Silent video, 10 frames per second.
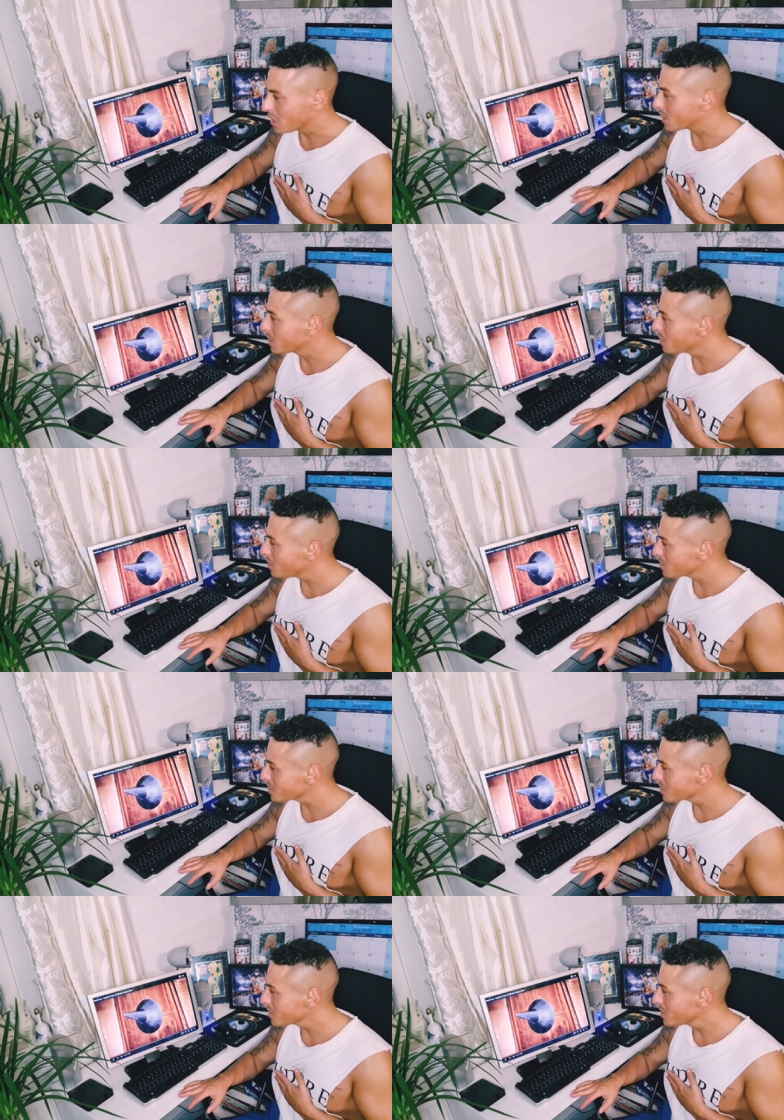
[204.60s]
my
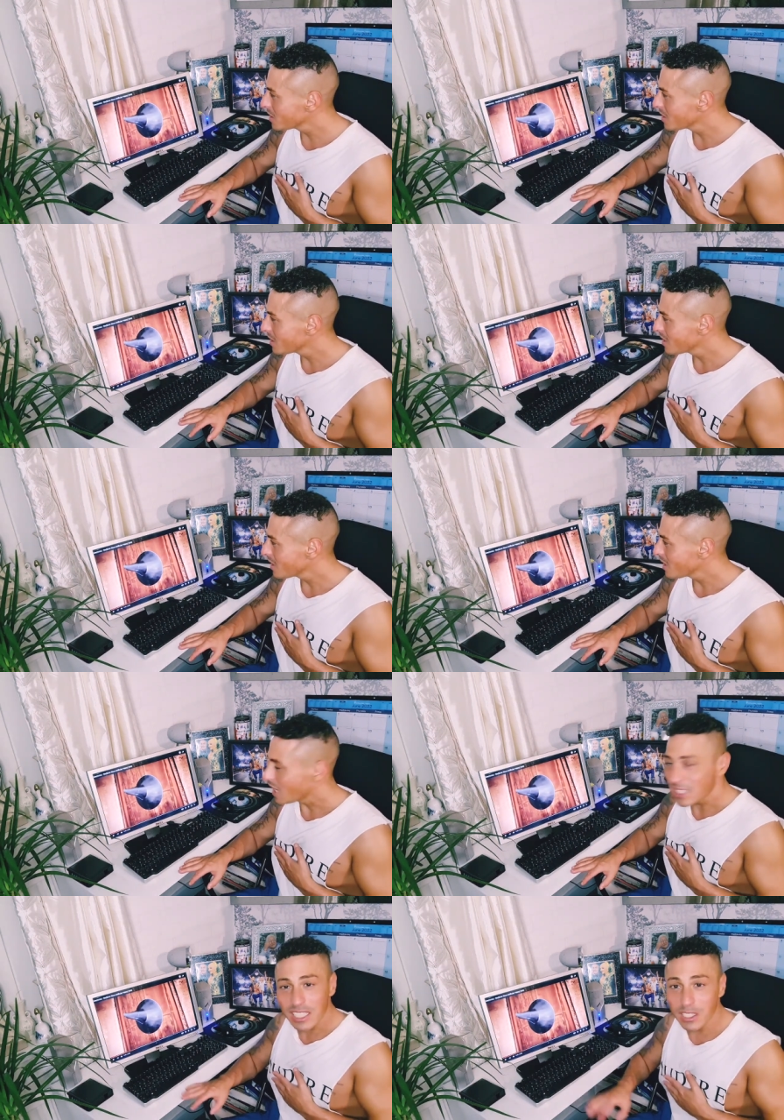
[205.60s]
gosh.
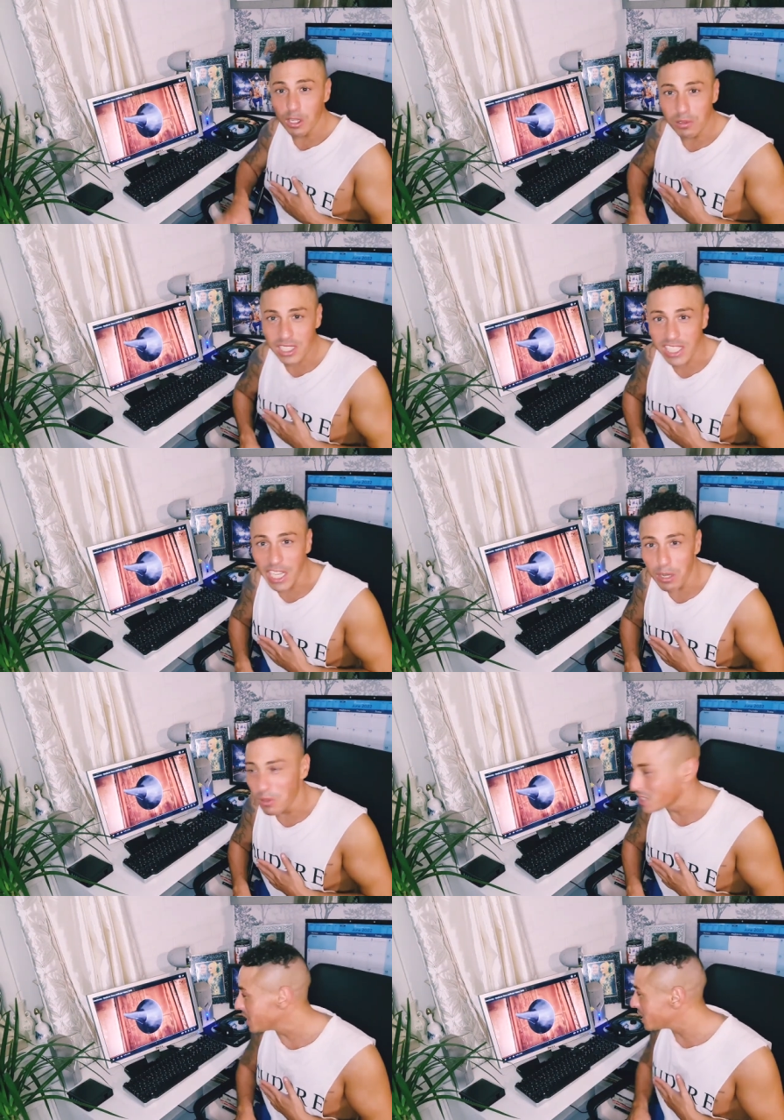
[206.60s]
I didn't know Sia
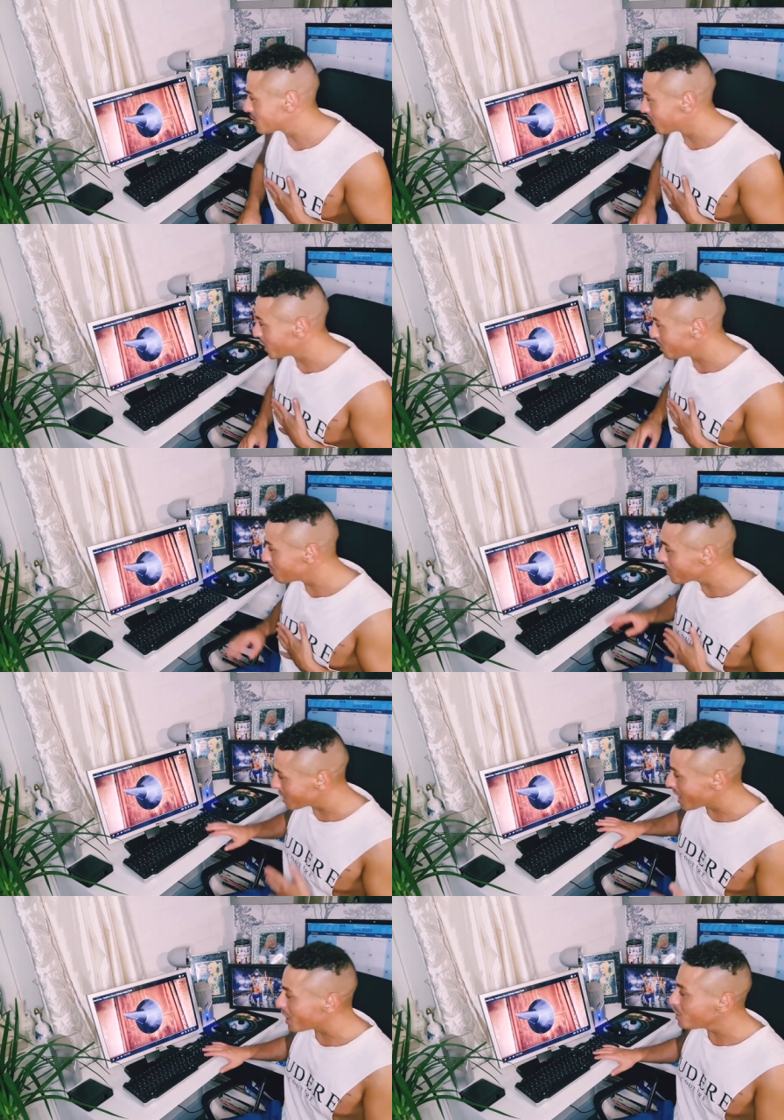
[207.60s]
was in this video. Look
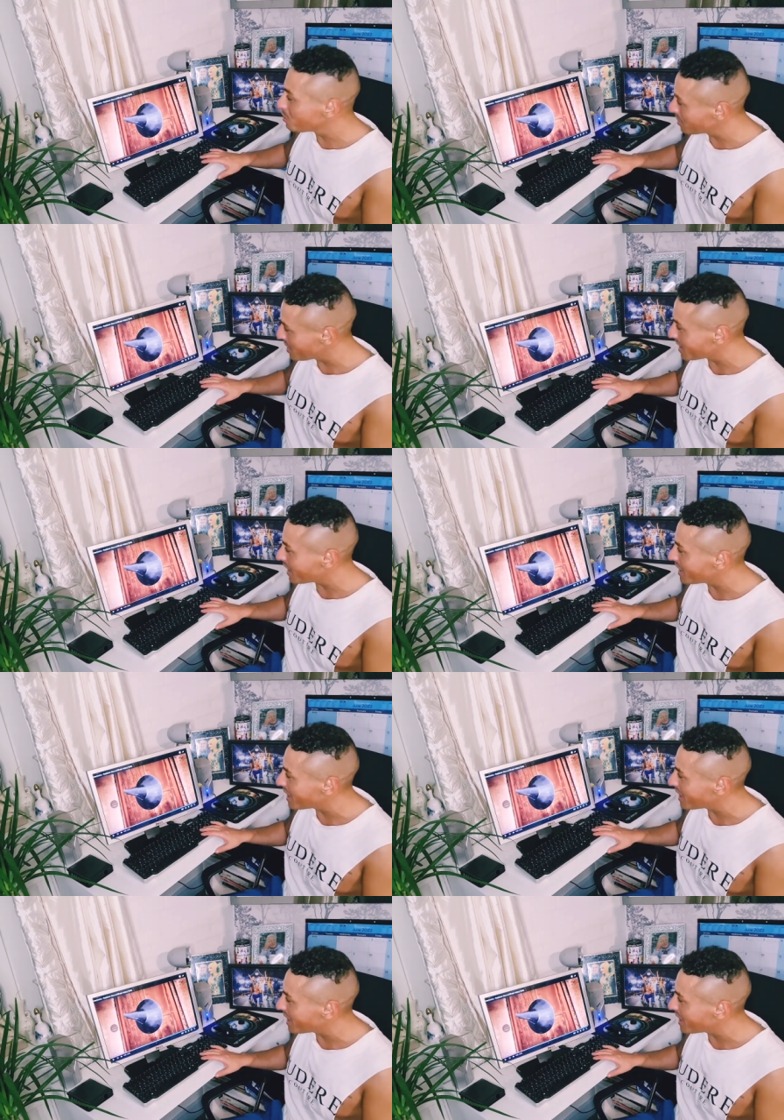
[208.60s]
at that, a young Sia